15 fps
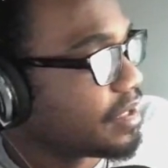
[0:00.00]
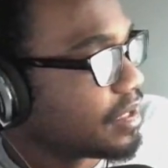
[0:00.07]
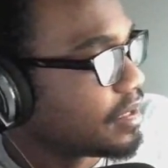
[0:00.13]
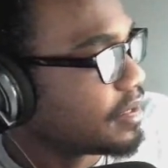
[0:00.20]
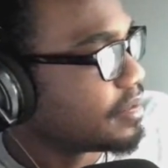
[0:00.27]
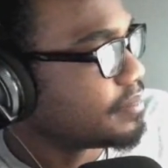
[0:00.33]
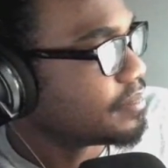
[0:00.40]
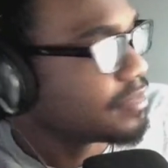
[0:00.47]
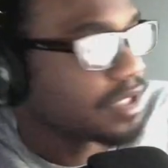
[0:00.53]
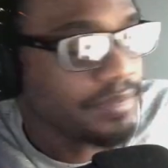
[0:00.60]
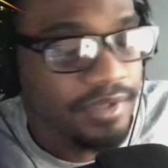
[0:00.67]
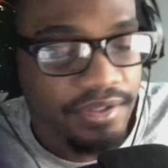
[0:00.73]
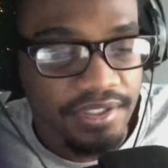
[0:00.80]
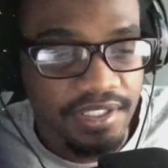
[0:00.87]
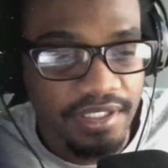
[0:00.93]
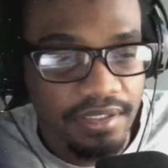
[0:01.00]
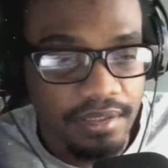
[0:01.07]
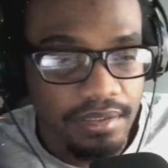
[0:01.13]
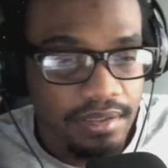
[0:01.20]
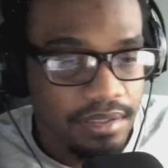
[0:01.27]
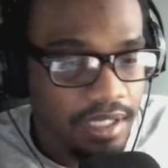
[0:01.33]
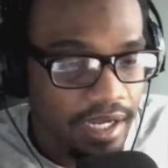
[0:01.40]
I'm using
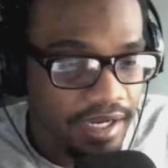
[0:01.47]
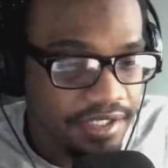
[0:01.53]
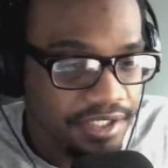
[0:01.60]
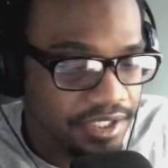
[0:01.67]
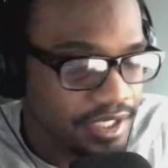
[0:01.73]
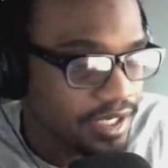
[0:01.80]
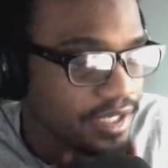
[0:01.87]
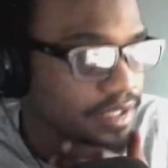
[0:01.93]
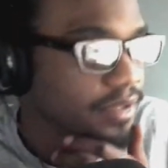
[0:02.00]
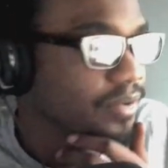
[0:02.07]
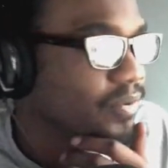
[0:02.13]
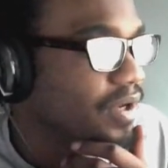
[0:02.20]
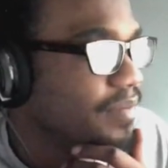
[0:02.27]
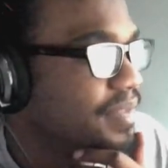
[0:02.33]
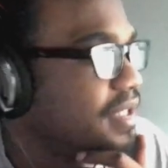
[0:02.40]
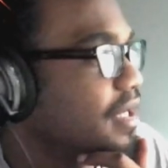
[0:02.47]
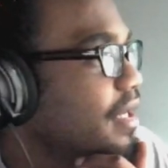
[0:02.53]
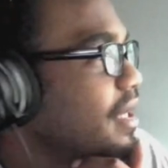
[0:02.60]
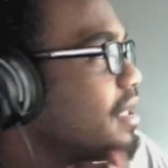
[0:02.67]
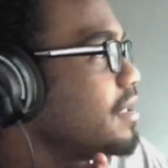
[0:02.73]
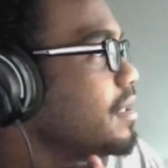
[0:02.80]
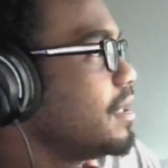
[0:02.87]
IGN
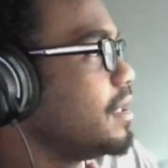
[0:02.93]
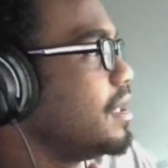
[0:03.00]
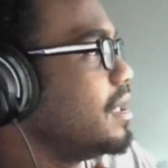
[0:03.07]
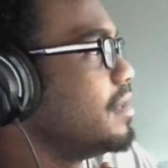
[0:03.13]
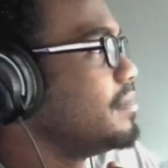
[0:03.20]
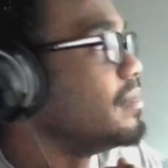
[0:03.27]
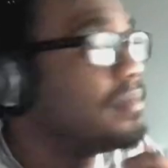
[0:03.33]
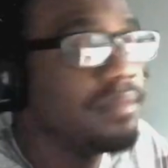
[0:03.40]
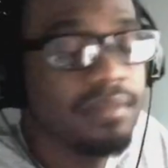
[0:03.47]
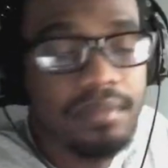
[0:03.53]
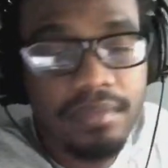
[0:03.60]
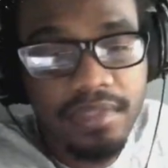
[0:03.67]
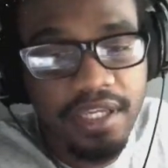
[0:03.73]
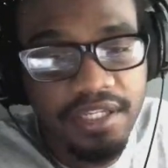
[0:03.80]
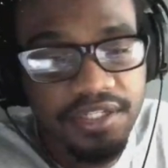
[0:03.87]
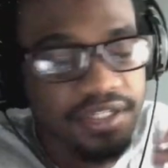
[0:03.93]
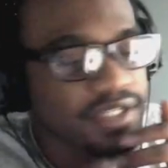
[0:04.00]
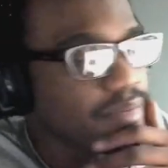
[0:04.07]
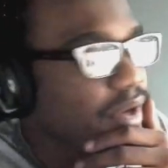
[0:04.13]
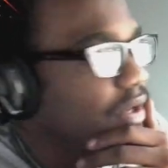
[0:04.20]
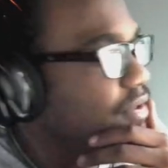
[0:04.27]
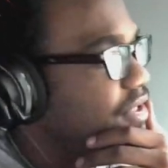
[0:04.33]
website. They
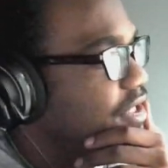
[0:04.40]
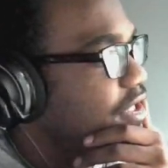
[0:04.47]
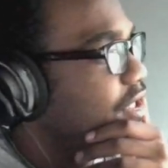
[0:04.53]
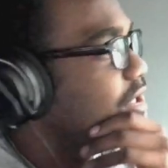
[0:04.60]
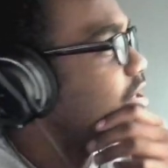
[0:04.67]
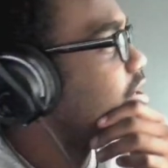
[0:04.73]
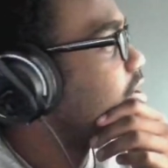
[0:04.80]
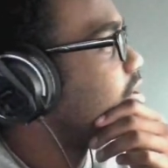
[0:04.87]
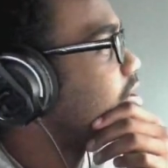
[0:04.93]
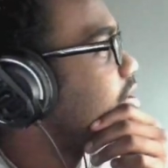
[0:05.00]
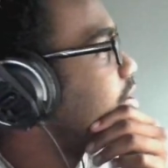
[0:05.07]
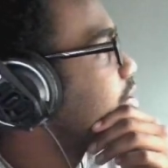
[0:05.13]
just posted a